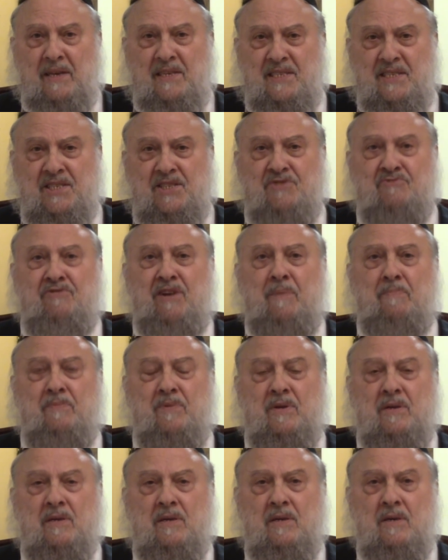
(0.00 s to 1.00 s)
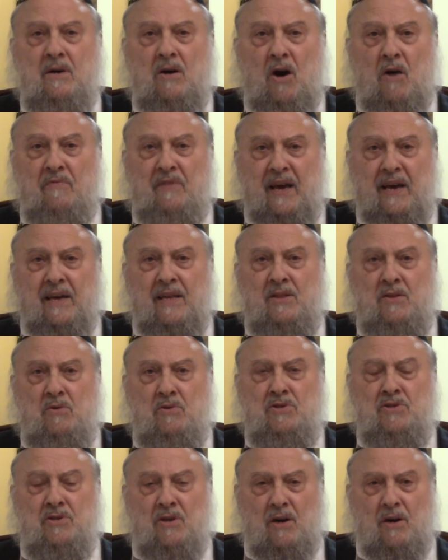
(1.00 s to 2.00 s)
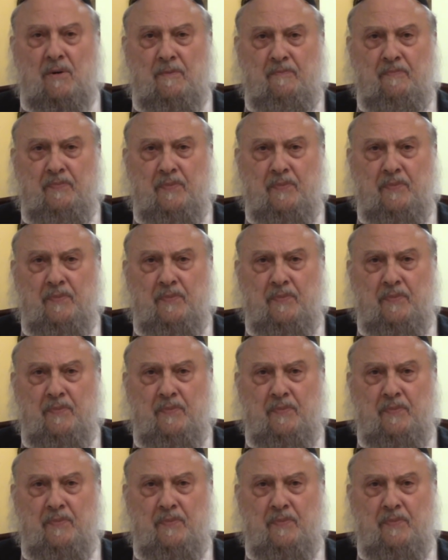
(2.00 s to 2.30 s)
stripped of their Kedusha.